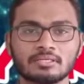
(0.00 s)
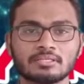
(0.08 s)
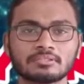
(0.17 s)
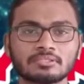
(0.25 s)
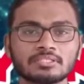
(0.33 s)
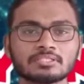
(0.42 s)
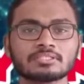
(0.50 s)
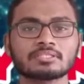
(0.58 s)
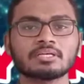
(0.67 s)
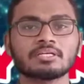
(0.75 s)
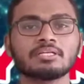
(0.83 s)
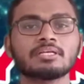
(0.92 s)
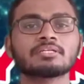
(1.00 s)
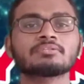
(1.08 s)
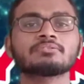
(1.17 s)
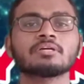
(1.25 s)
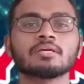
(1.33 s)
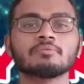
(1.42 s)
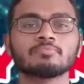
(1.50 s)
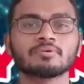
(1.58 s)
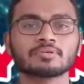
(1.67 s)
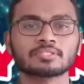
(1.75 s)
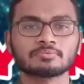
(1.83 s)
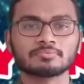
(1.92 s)
This led to the
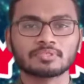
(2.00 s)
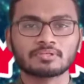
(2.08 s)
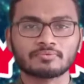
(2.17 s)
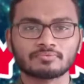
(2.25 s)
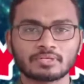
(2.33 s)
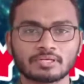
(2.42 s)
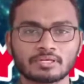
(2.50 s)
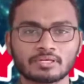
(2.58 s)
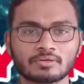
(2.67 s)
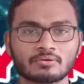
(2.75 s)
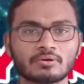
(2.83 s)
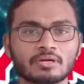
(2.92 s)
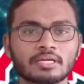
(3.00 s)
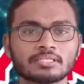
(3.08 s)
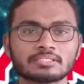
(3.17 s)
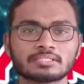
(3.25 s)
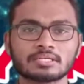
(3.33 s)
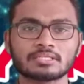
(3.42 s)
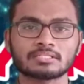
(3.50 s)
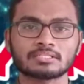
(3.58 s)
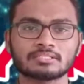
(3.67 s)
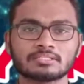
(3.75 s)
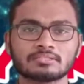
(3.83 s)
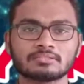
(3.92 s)
impoverishment of the colonized countries.